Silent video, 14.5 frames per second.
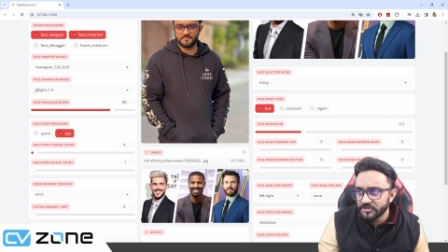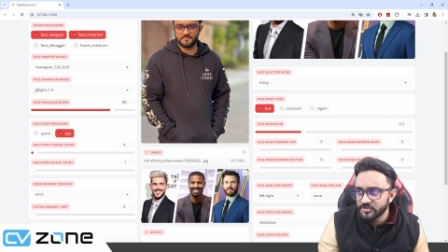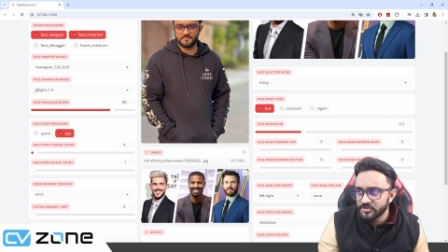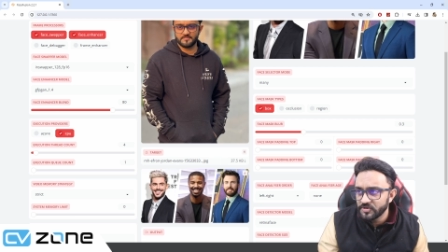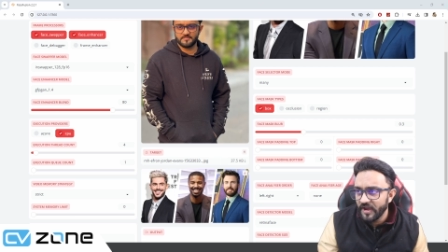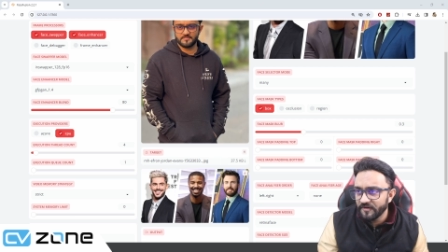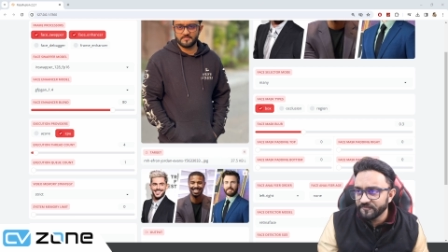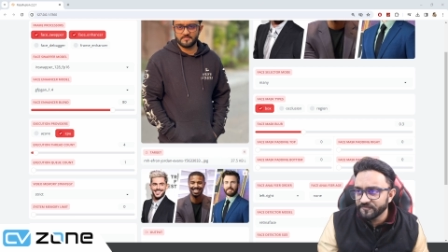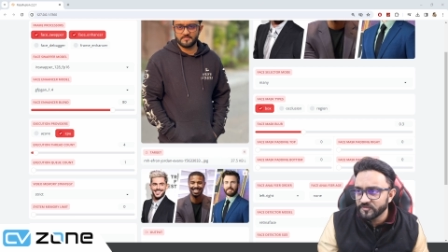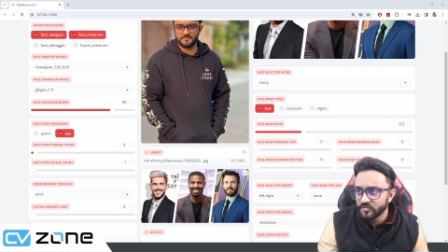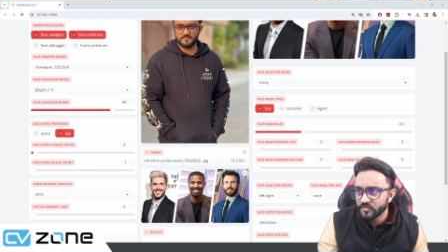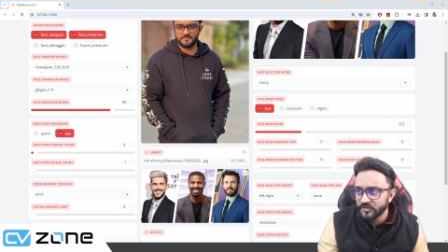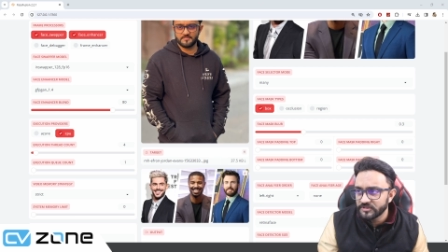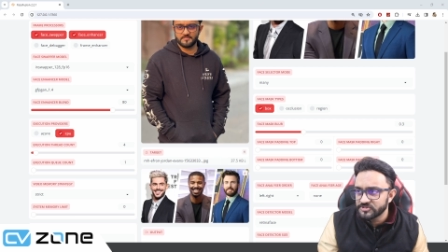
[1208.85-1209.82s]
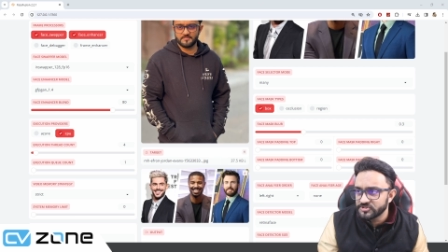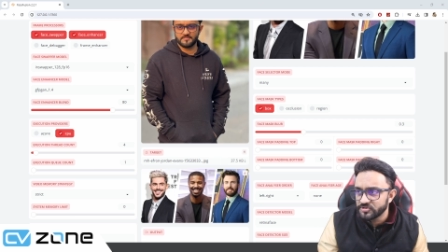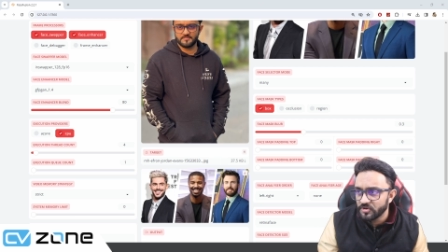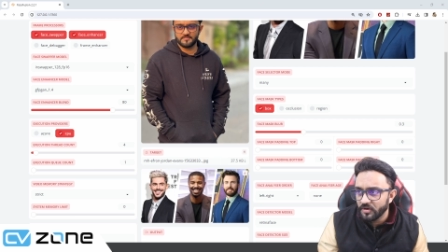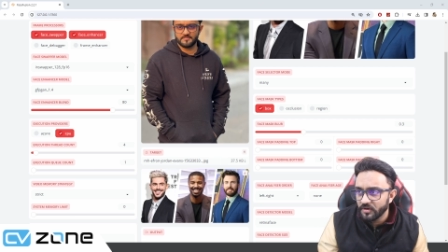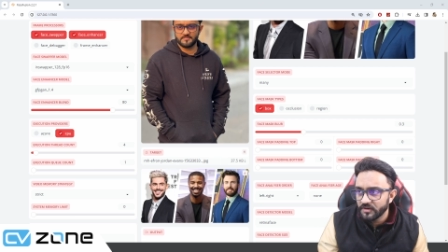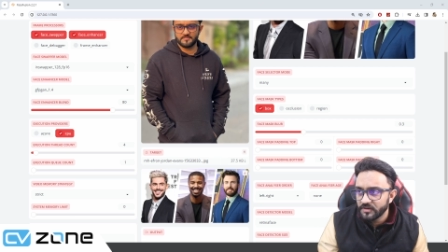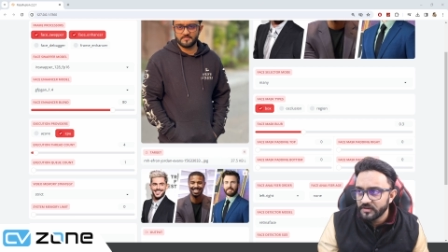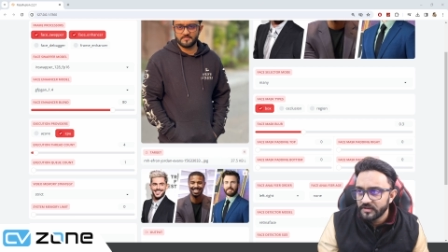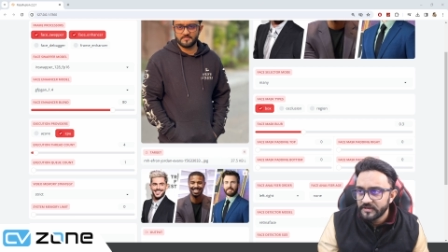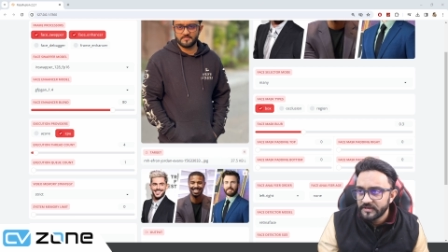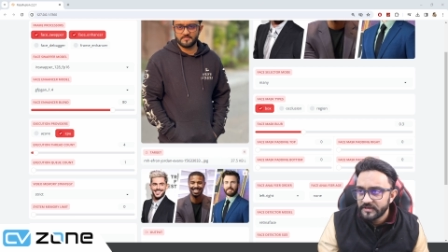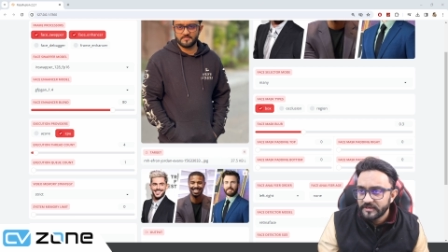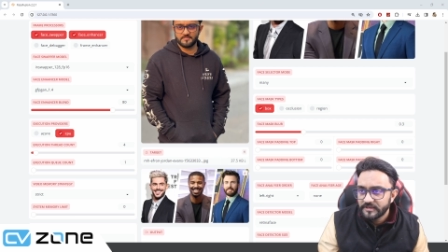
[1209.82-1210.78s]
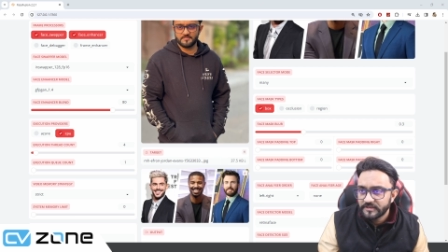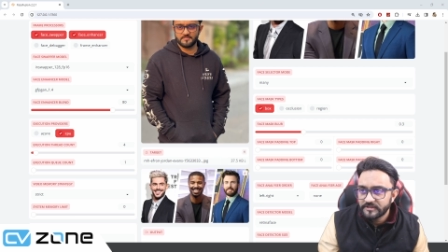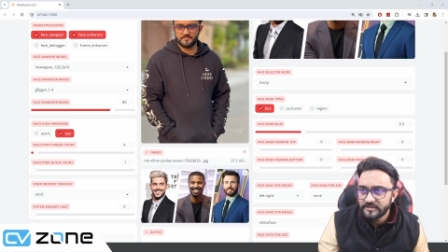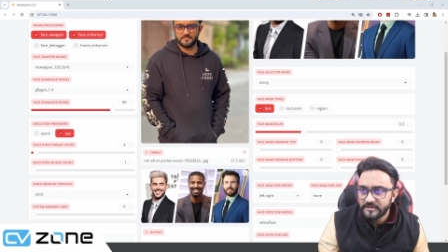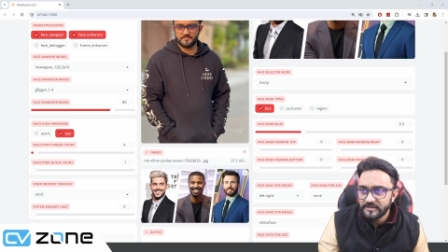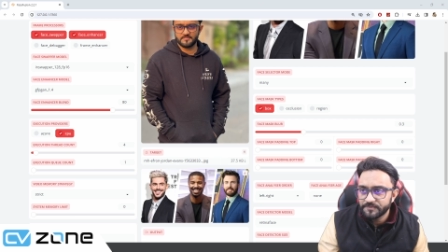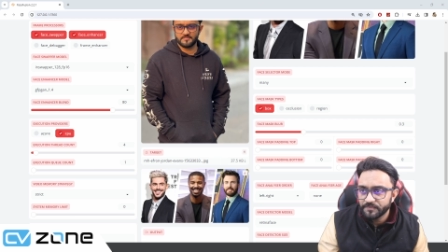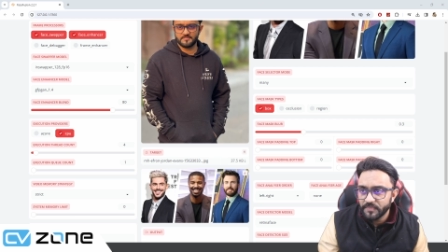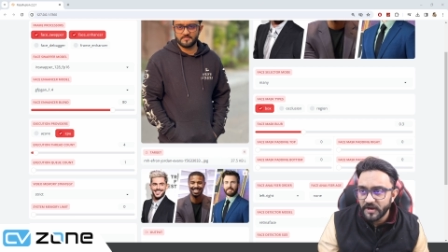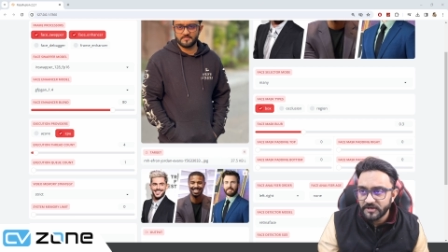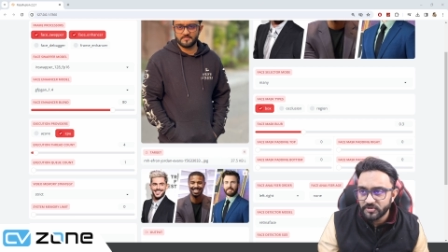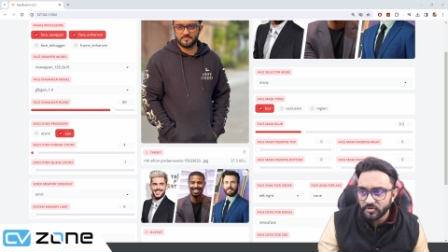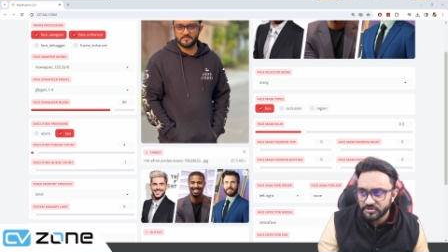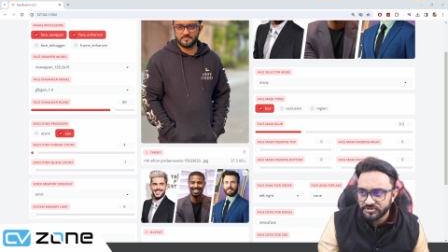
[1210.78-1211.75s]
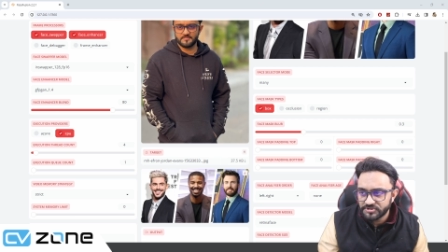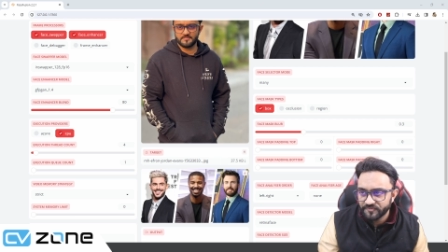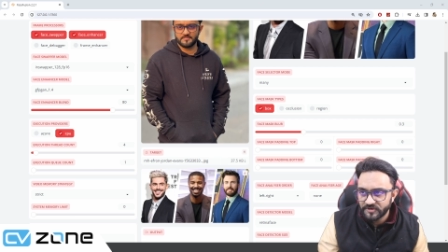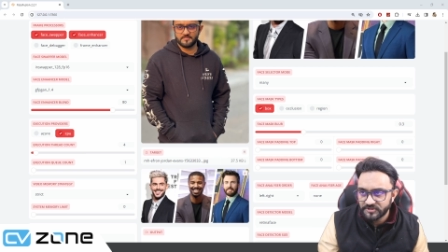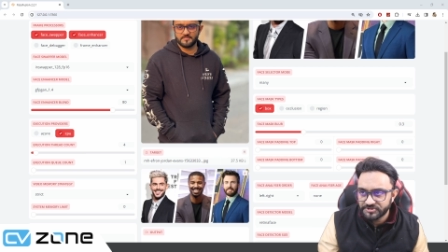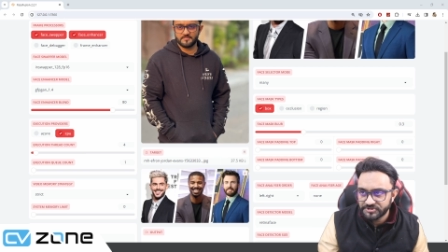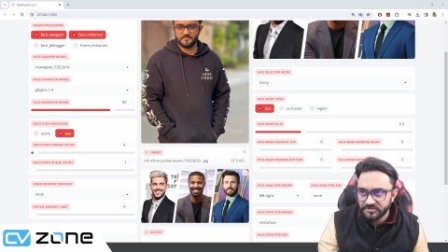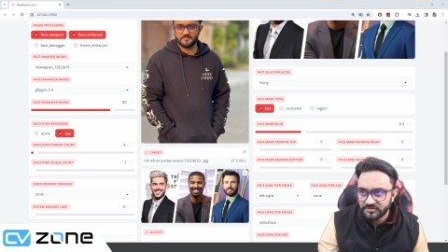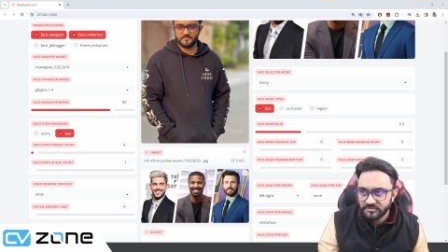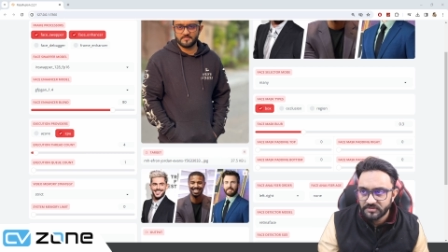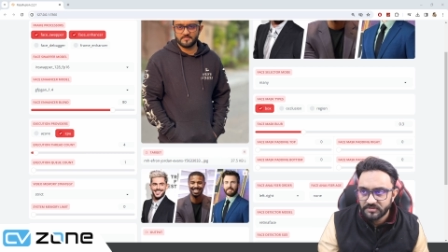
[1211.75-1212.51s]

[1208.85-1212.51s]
you have to install the PyTorch version,